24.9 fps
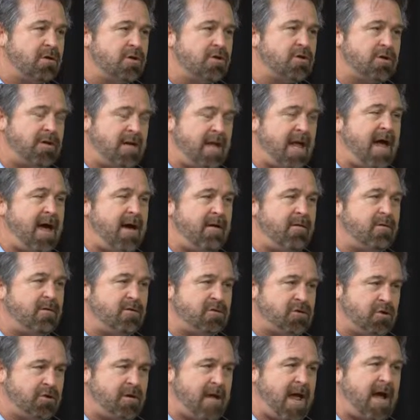should
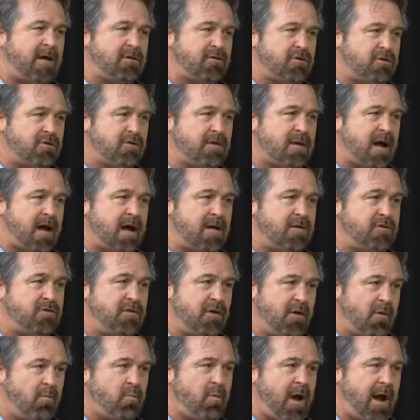exercise
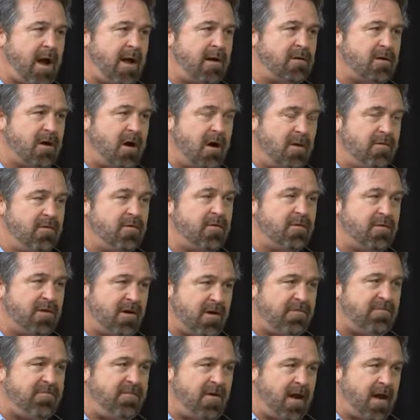their right under
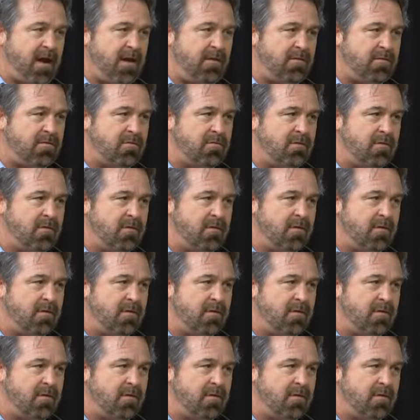their faith